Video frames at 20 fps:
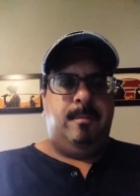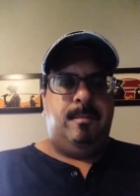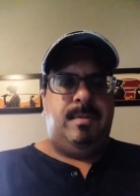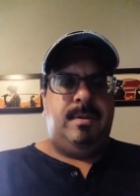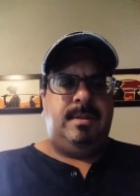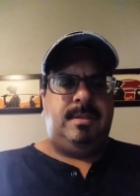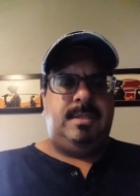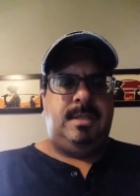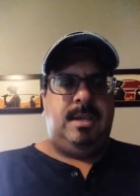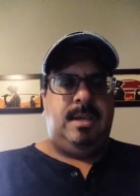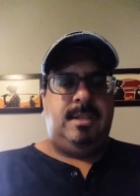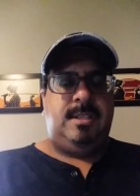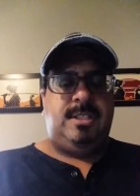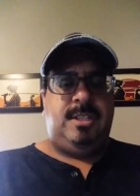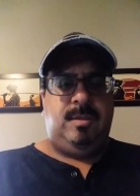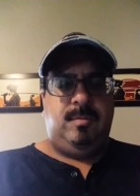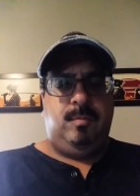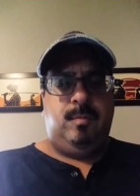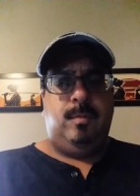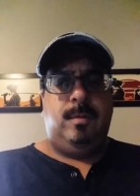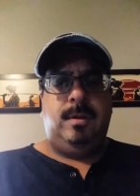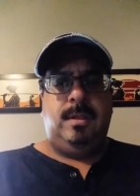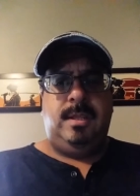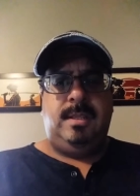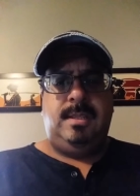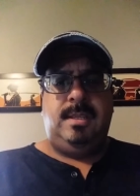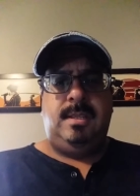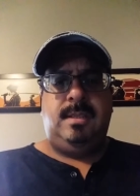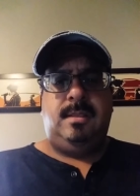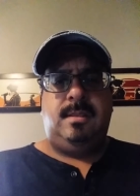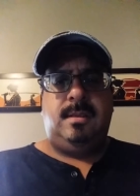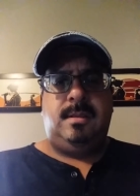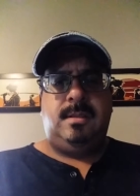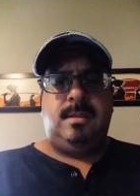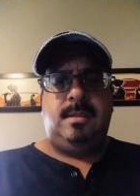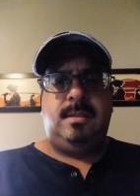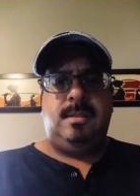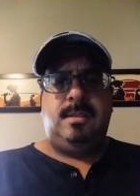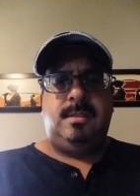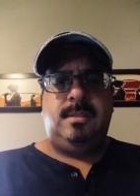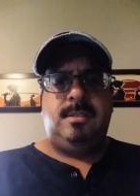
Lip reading: But she really did